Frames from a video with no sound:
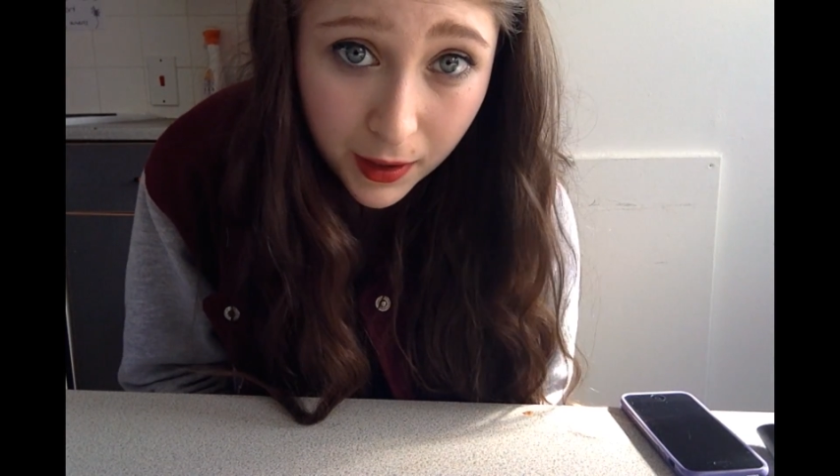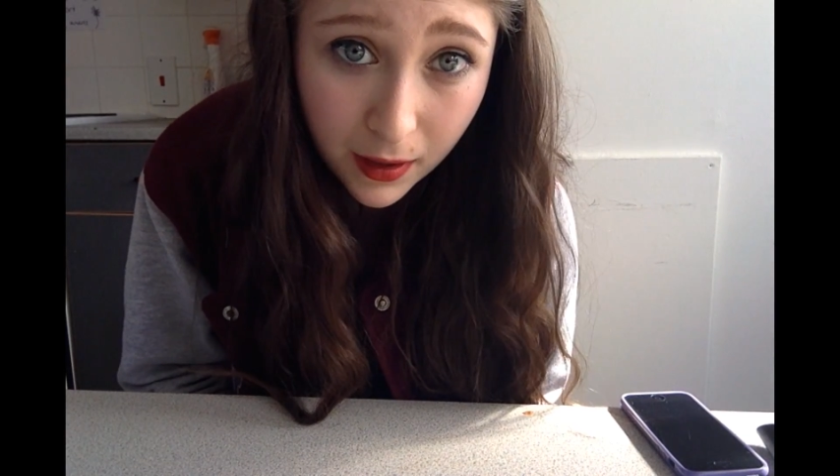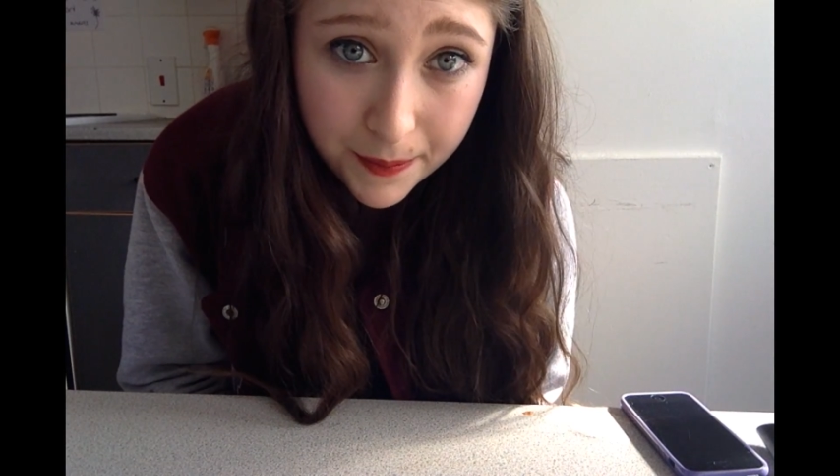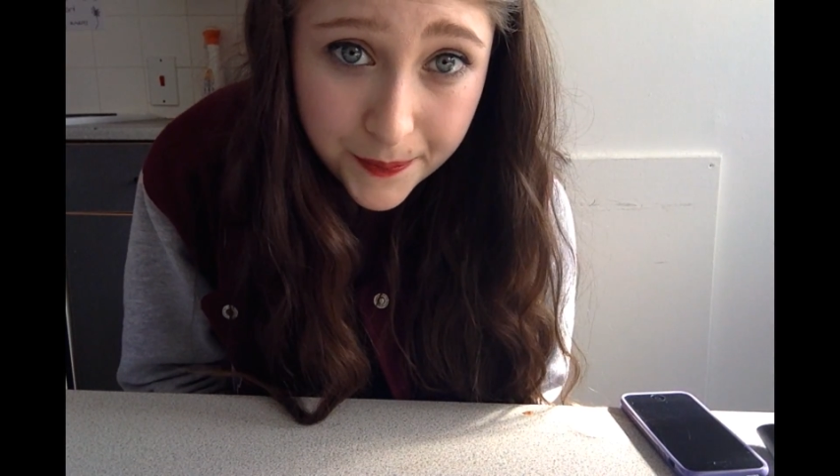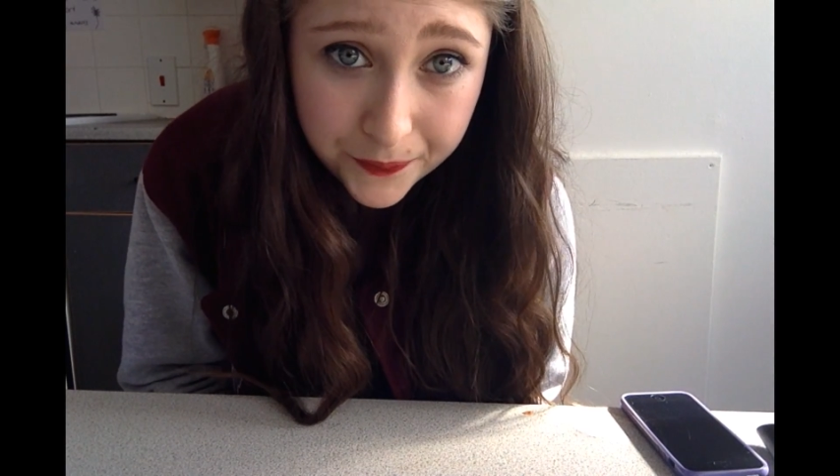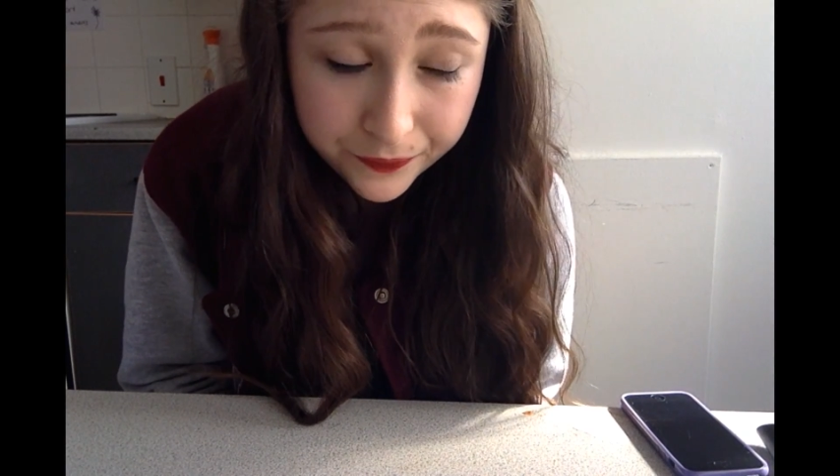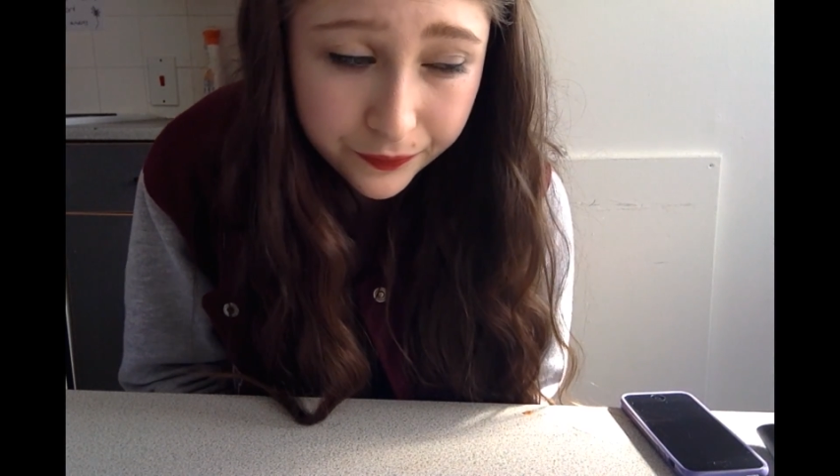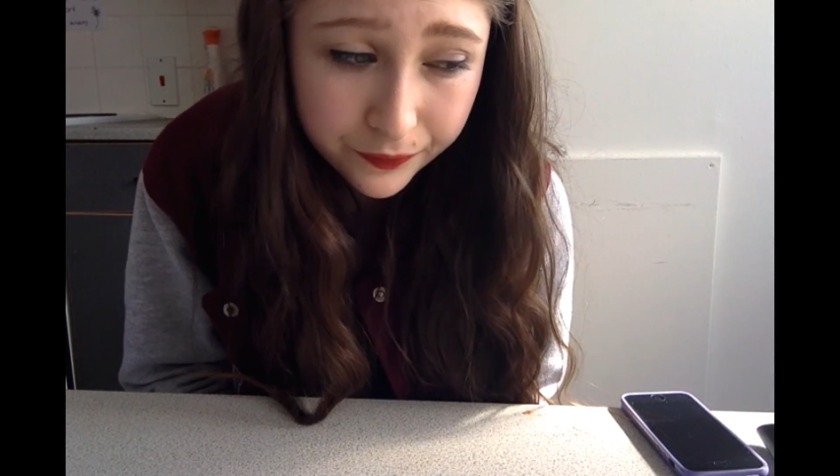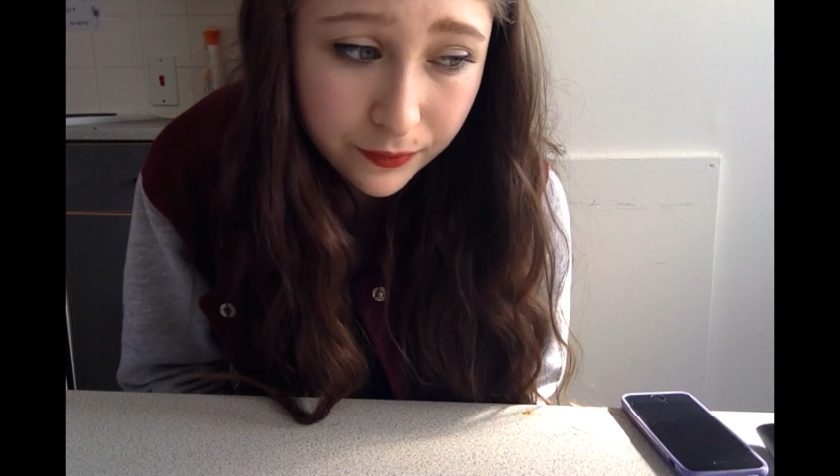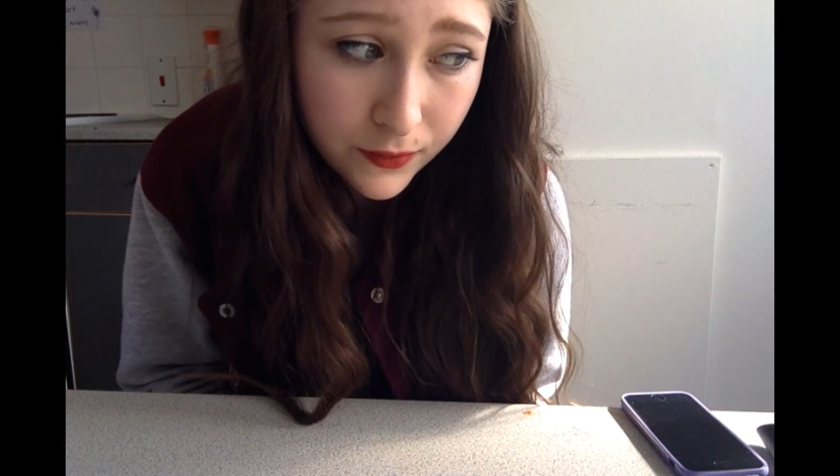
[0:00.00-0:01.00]
it.
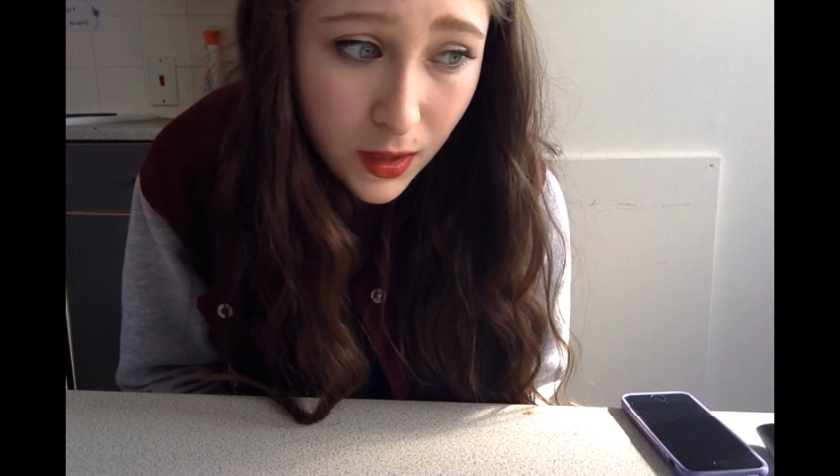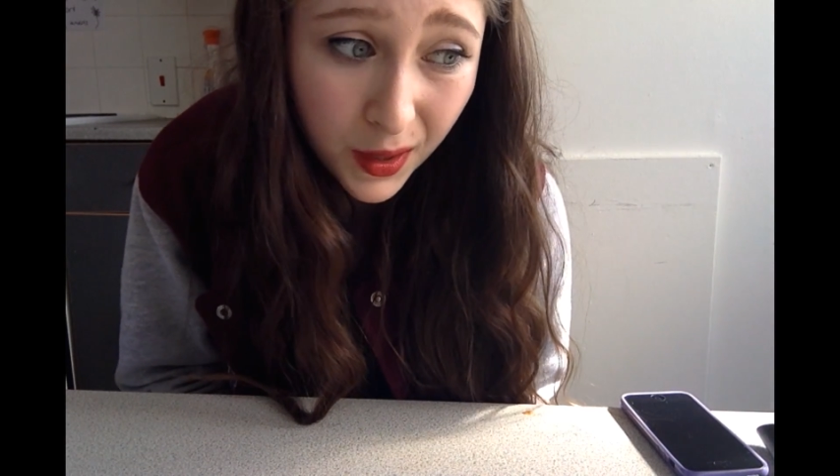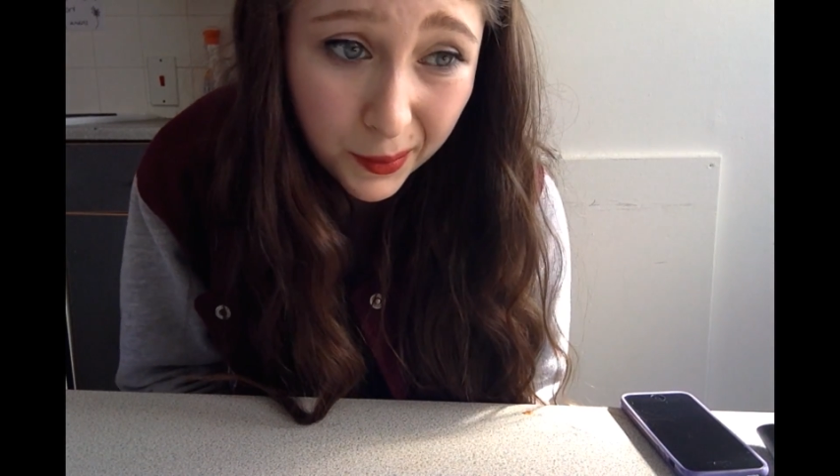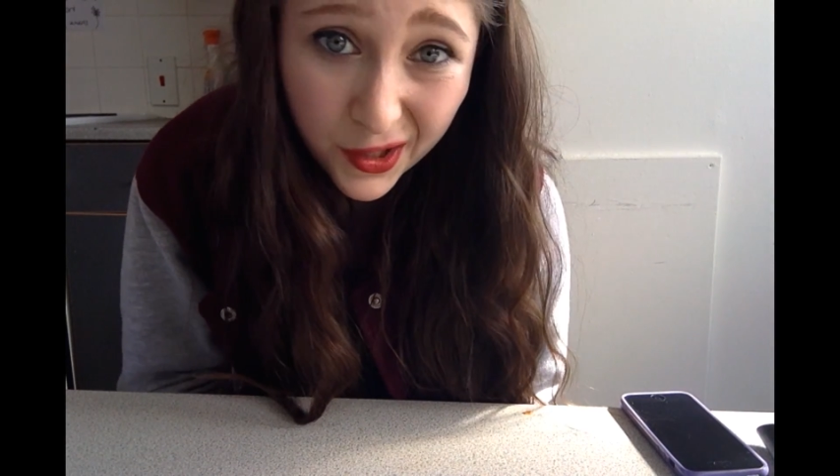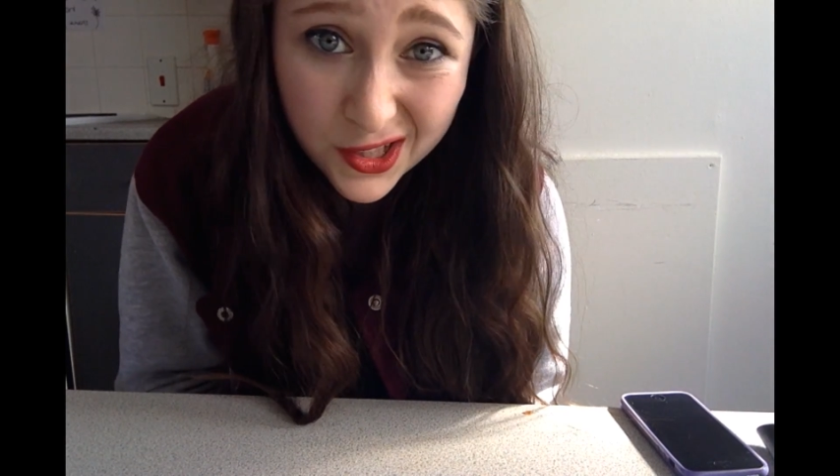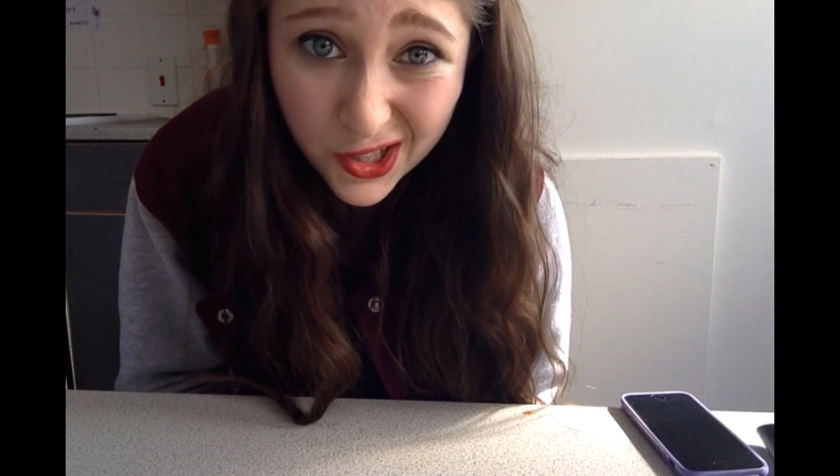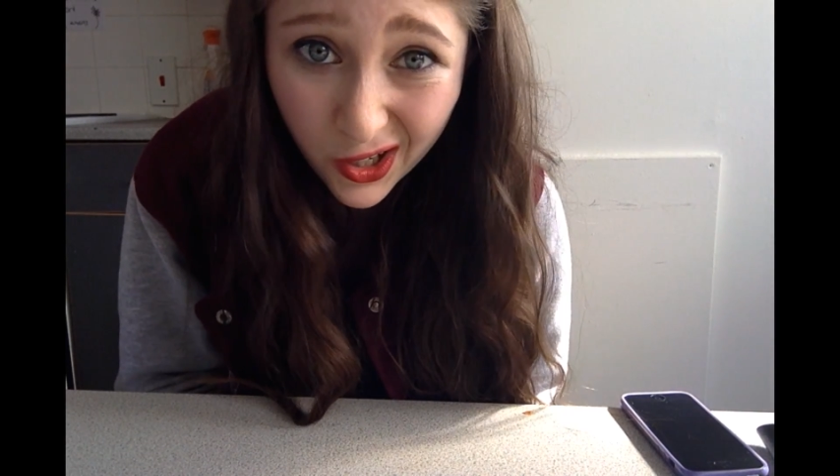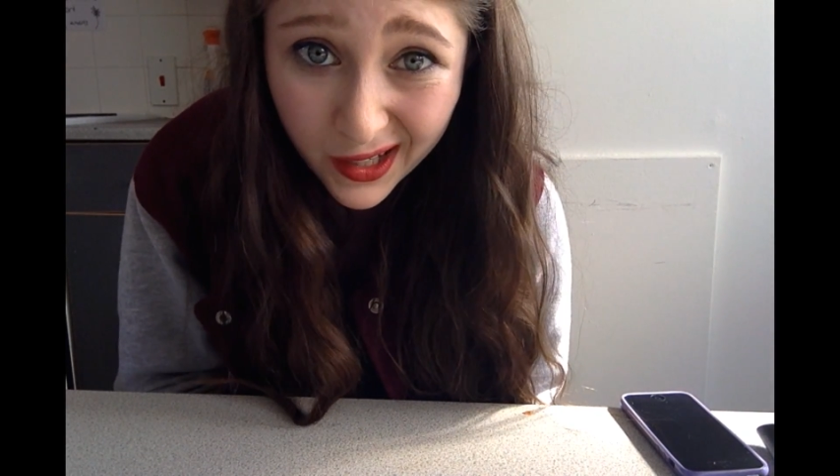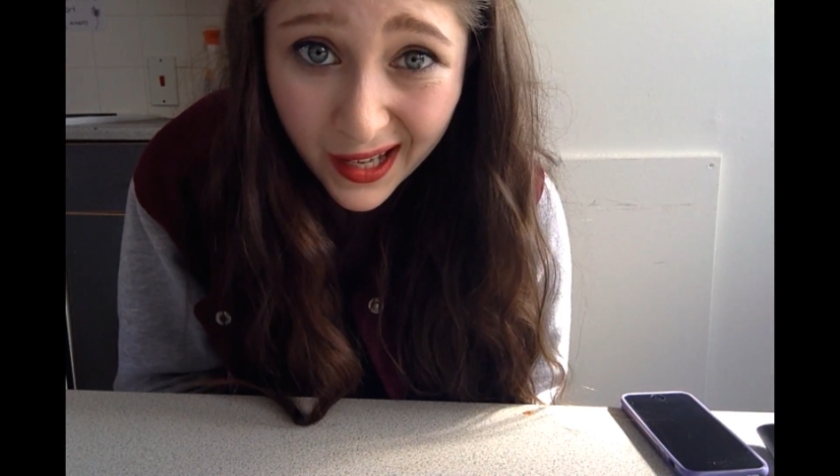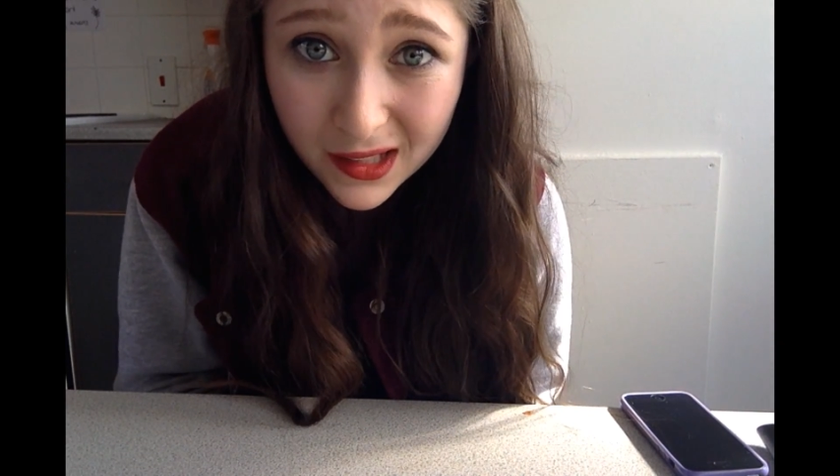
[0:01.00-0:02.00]
I'm going to start
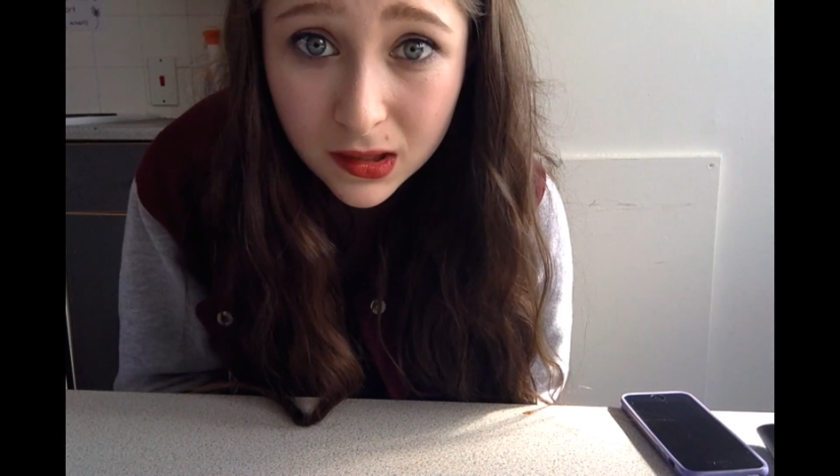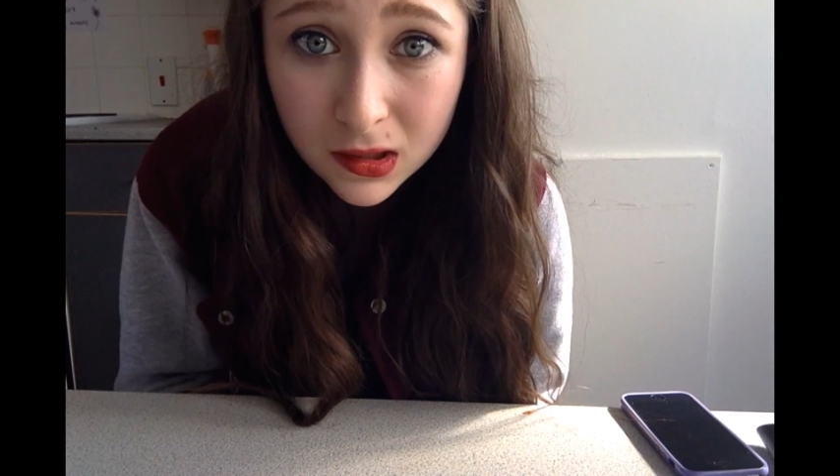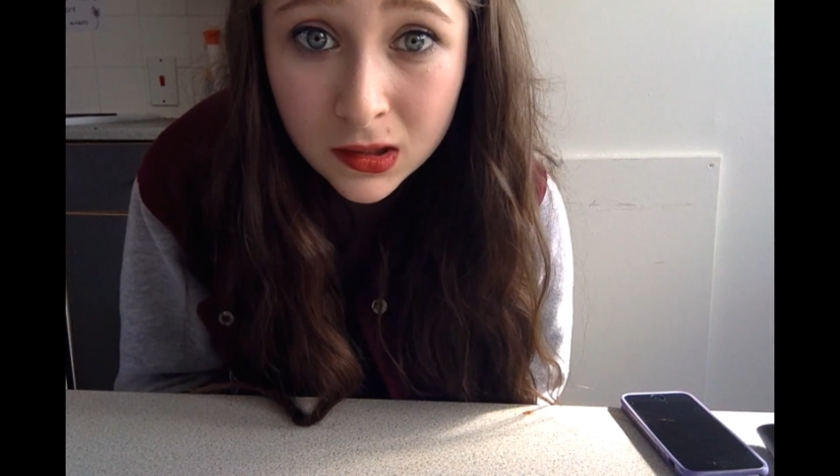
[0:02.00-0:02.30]
again.